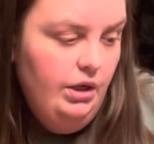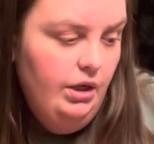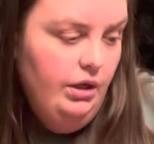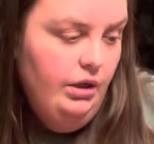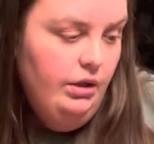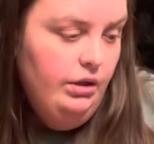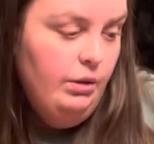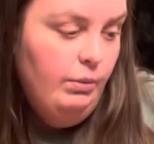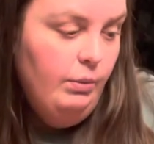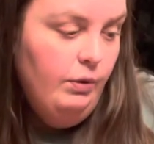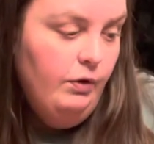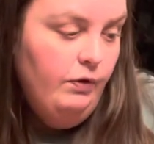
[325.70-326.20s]

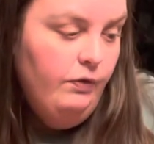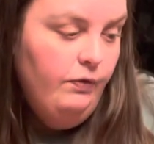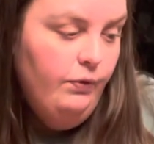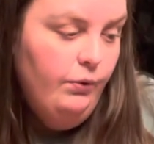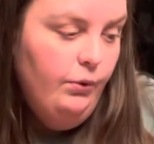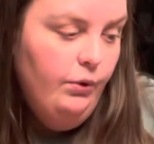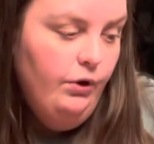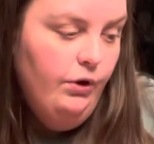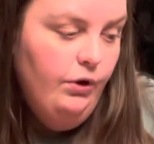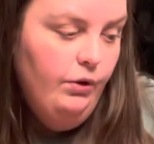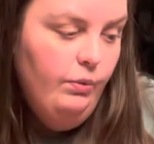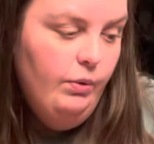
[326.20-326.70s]
Number
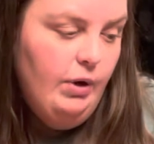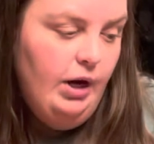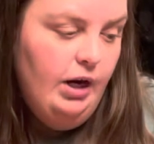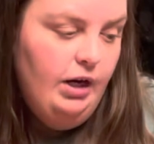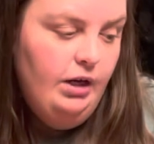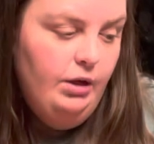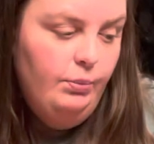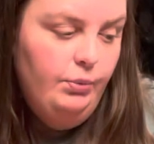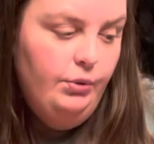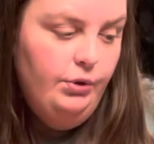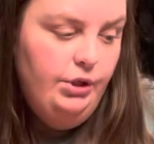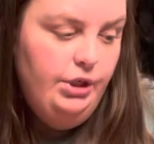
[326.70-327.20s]
4, write a
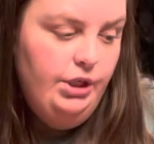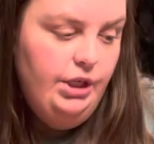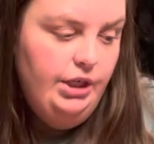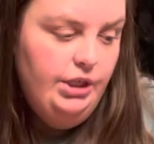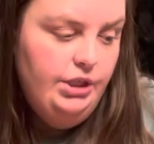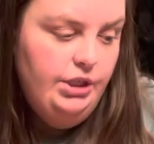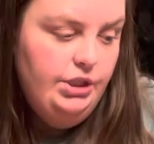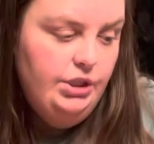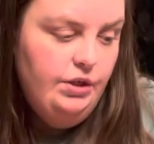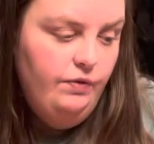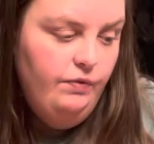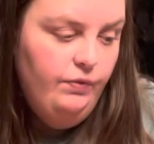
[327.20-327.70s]

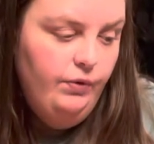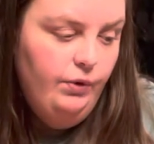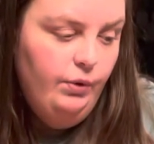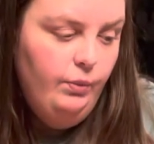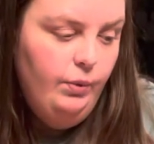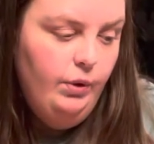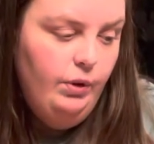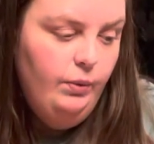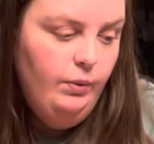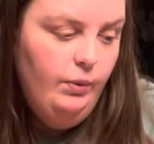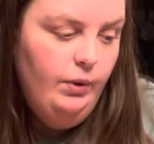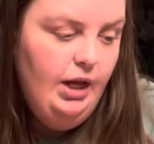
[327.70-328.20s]
prediction for
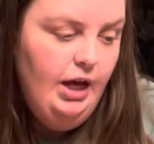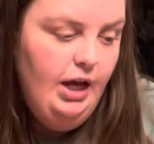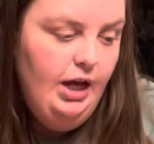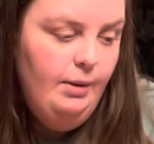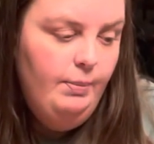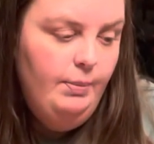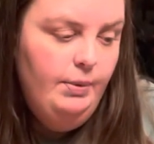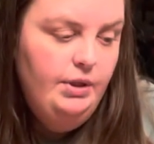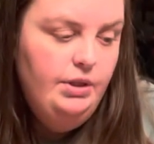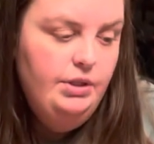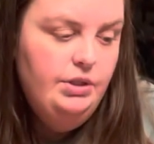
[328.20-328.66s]
what will happen.